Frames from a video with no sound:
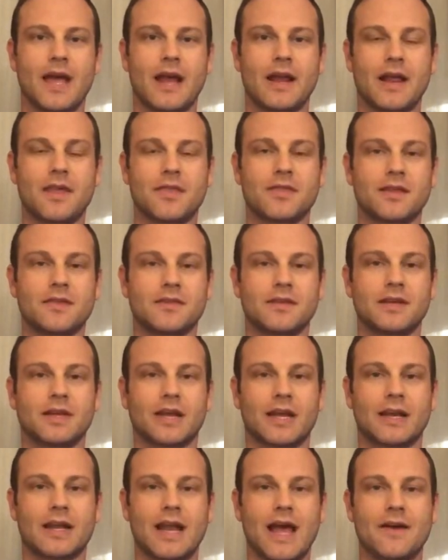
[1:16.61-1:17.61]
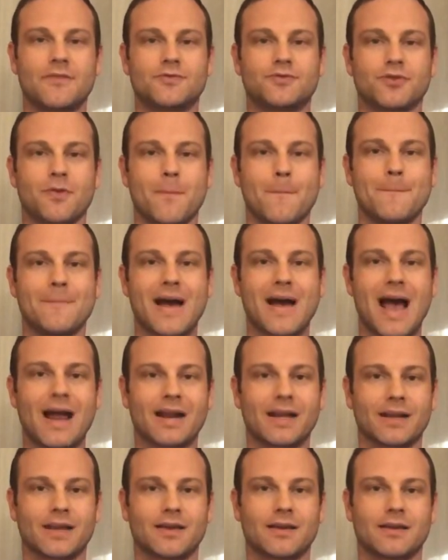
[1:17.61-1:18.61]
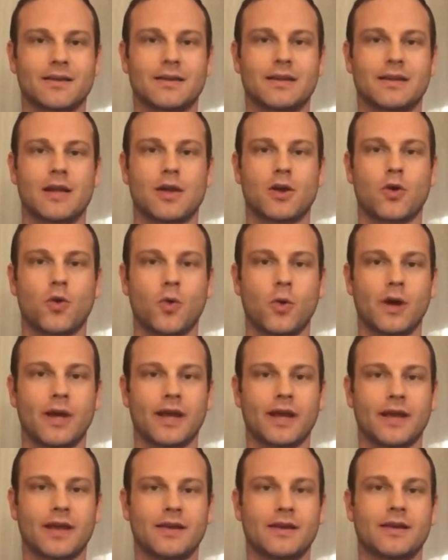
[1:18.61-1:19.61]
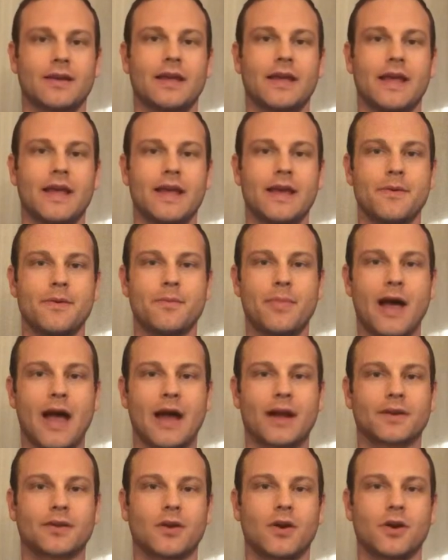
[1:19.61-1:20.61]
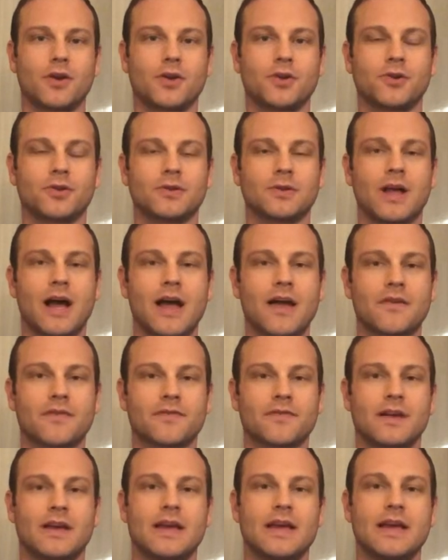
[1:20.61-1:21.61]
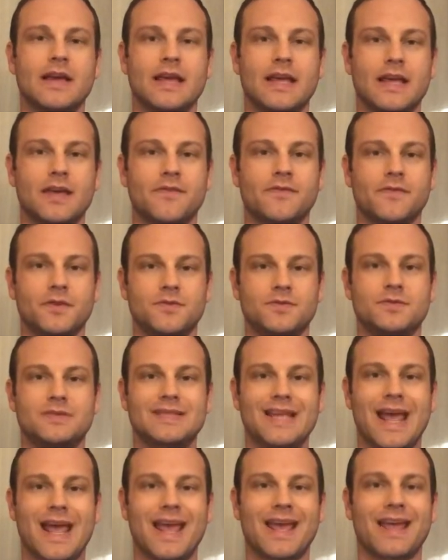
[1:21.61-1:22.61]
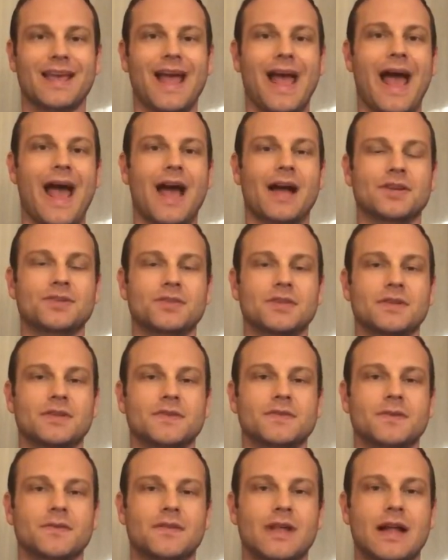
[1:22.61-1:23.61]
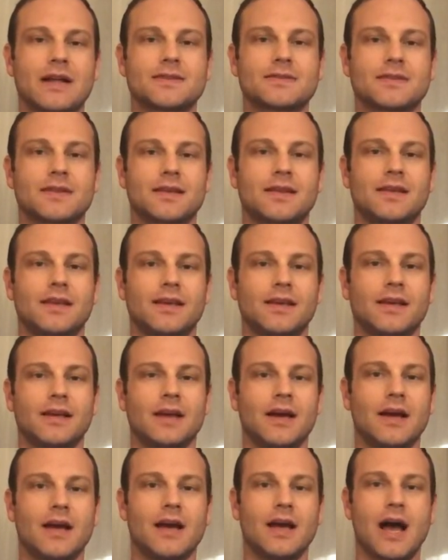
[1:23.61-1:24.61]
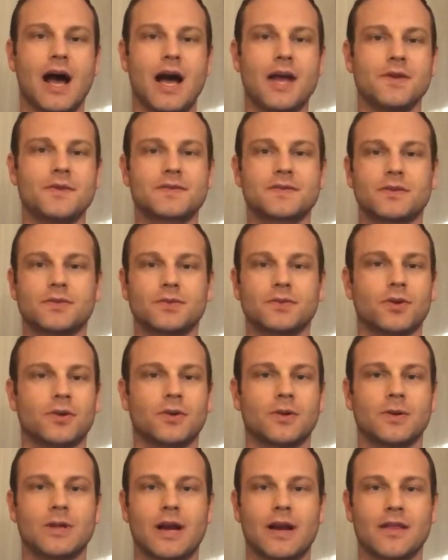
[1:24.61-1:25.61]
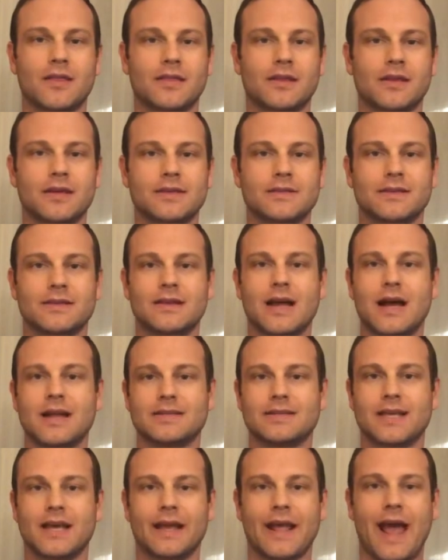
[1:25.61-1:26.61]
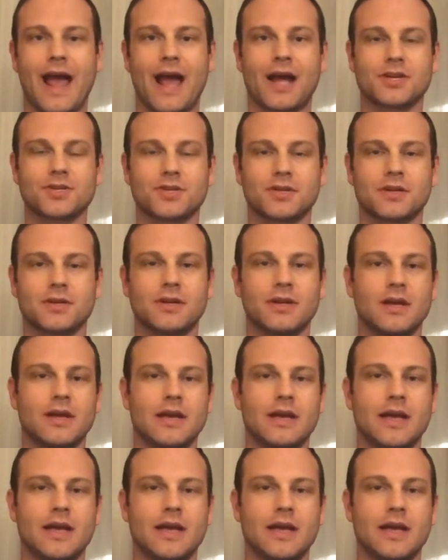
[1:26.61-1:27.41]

And I think that it can have dramatic, quick impact on your life if you take action. So that's the key. I used to learn a lot of things and not take action.